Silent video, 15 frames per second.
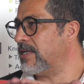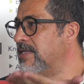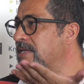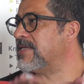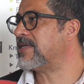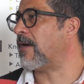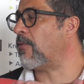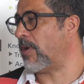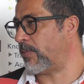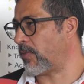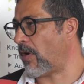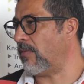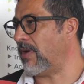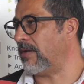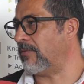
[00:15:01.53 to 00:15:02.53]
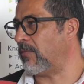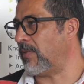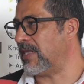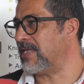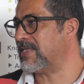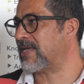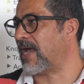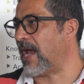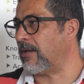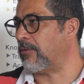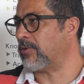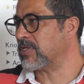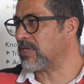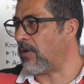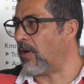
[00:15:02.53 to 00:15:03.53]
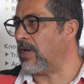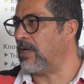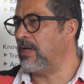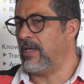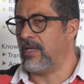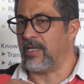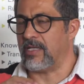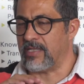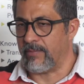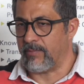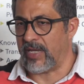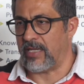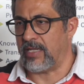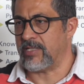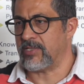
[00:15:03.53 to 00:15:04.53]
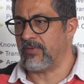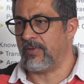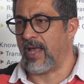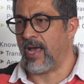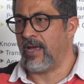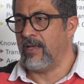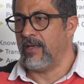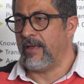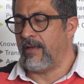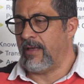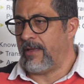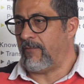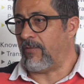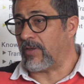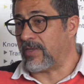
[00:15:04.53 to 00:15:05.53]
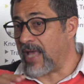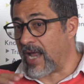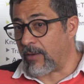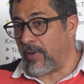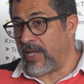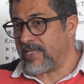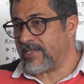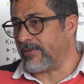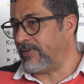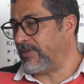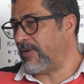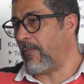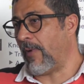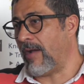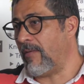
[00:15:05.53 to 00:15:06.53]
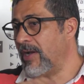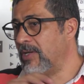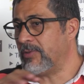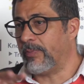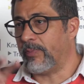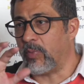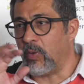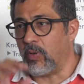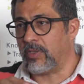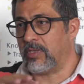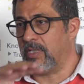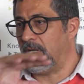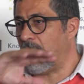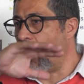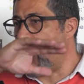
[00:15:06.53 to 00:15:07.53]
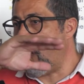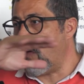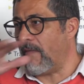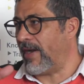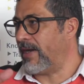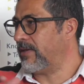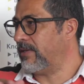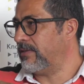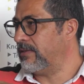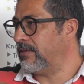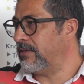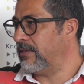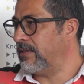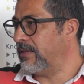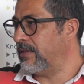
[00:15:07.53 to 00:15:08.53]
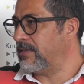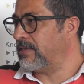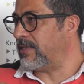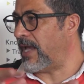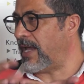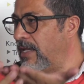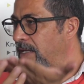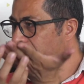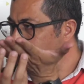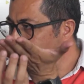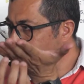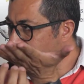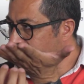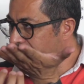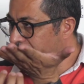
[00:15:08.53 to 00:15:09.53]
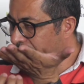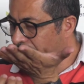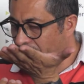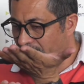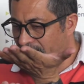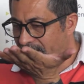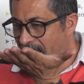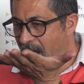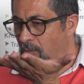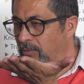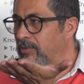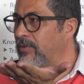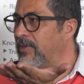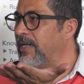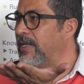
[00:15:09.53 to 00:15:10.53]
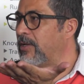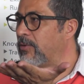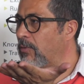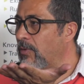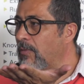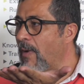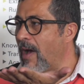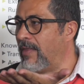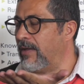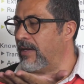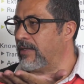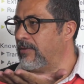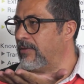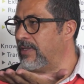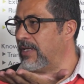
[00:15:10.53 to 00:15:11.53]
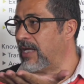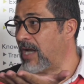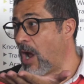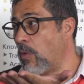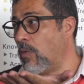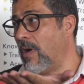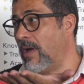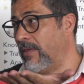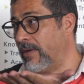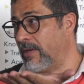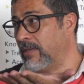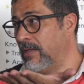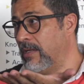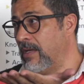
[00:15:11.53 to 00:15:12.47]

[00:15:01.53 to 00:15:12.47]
This is our problem with this kind of soil in the peninsula. For that reason, wherever you put over, they fall down to the rainwater or the groundwater.